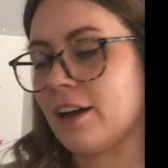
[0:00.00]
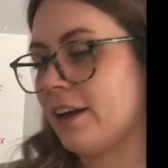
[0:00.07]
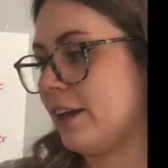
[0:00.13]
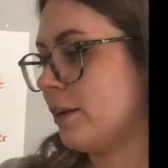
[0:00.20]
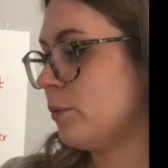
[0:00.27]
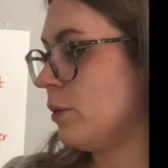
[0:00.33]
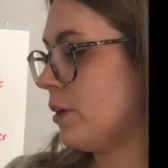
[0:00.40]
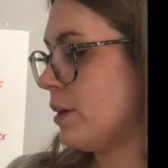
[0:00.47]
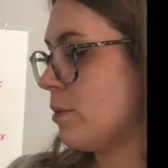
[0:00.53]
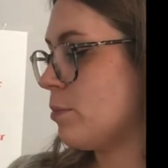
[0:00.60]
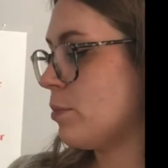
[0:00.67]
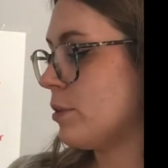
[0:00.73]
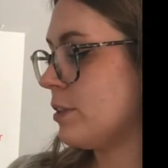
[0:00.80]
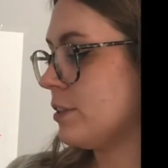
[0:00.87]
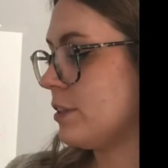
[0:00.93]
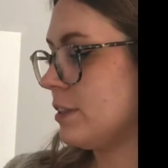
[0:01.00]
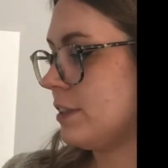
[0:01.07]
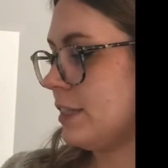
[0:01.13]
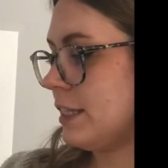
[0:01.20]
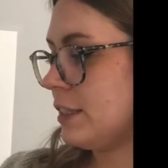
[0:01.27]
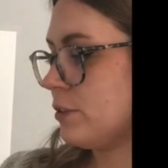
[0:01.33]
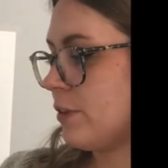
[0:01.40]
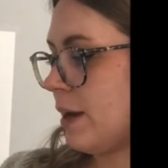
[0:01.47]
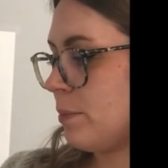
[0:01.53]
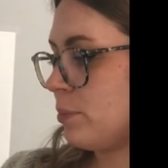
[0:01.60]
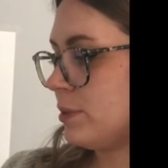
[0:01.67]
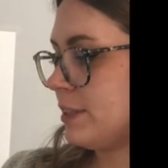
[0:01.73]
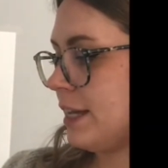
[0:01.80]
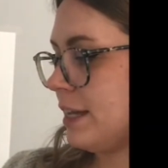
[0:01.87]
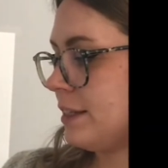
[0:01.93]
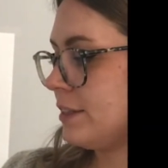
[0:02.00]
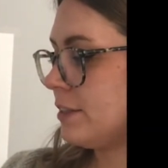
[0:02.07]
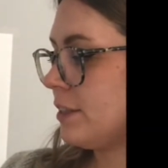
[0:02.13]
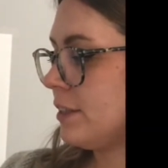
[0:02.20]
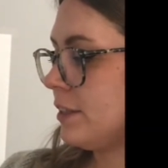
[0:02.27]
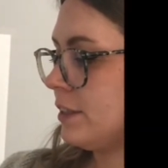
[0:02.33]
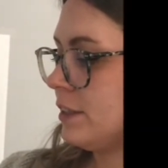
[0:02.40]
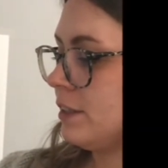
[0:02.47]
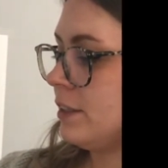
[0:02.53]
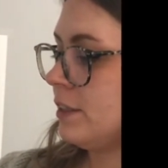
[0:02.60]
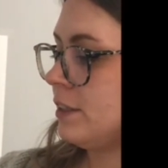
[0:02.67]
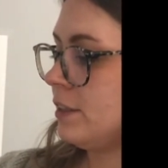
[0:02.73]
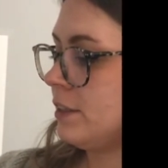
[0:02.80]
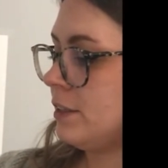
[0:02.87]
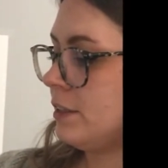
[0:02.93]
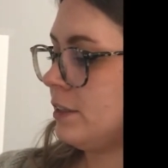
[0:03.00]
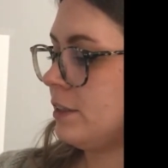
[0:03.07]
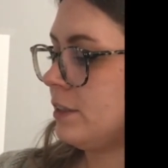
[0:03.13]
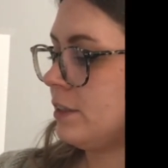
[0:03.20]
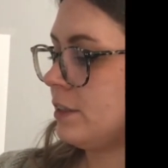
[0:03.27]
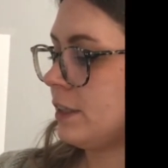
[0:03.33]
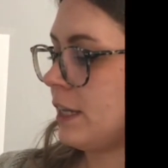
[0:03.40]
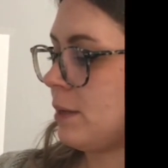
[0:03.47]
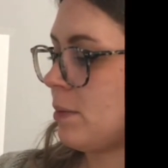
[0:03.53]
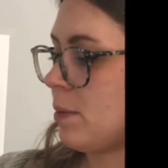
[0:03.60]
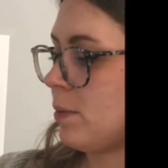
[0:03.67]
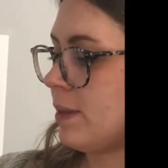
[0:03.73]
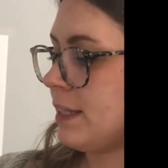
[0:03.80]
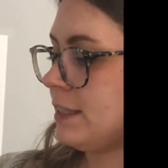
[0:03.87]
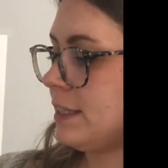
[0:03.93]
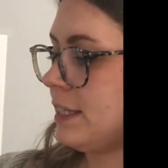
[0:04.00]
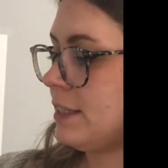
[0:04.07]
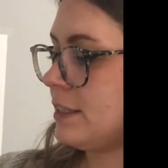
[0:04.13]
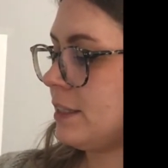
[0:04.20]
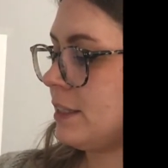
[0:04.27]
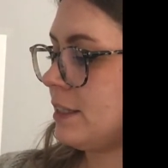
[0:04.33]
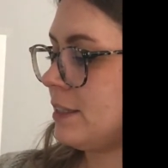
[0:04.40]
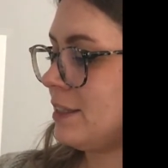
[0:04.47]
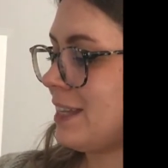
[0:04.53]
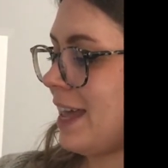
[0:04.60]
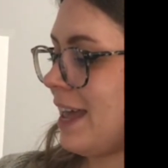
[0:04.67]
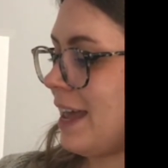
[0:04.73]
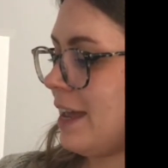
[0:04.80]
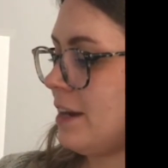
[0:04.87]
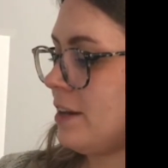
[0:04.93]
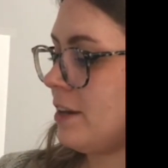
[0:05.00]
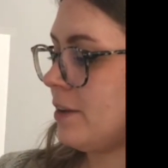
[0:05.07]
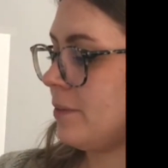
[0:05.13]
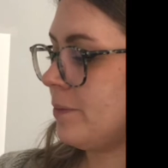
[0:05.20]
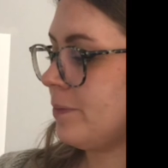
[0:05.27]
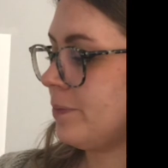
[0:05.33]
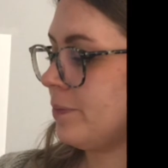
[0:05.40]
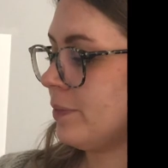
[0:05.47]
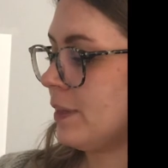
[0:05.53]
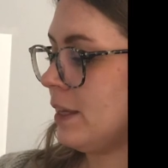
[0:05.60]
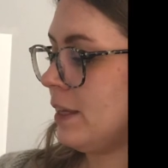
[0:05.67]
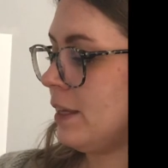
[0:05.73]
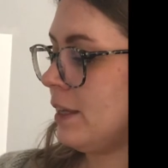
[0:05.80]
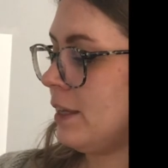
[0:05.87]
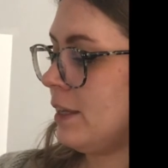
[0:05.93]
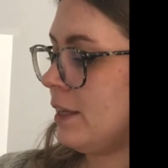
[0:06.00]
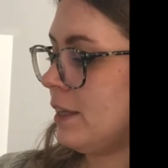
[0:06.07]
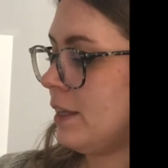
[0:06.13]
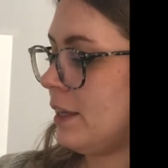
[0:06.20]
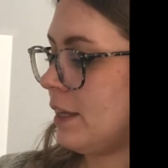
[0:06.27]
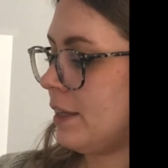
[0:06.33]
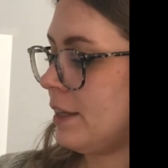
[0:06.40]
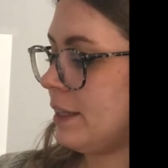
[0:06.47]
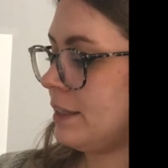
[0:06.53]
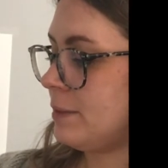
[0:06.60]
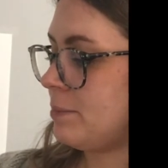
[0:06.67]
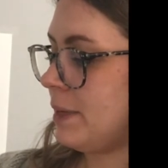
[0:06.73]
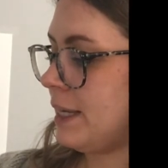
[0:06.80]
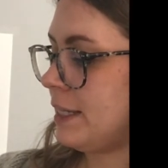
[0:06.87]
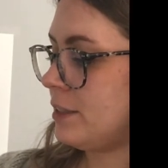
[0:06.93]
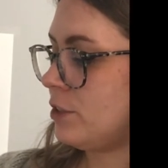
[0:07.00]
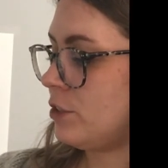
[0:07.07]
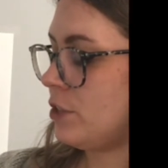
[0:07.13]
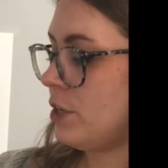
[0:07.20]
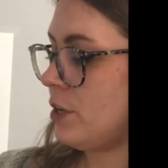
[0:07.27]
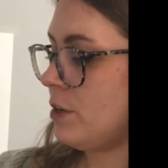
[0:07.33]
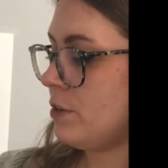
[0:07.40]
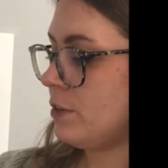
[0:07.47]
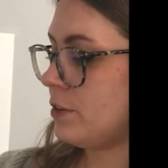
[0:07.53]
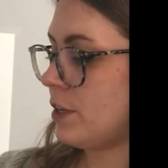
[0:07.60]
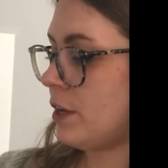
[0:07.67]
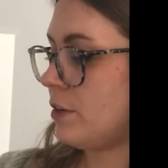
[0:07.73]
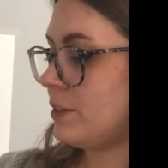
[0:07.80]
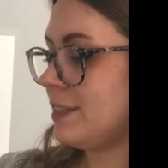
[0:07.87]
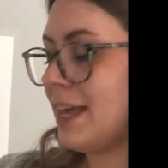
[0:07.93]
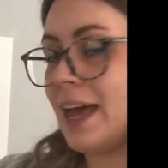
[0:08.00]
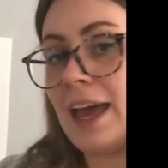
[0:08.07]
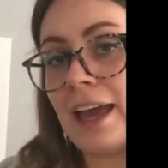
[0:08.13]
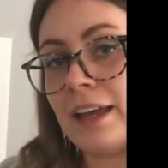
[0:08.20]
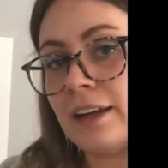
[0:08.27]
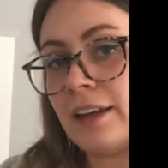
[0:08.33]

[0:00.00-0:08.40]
what number does this represent? Can you remember what this is? 10. And this means 2, so 10,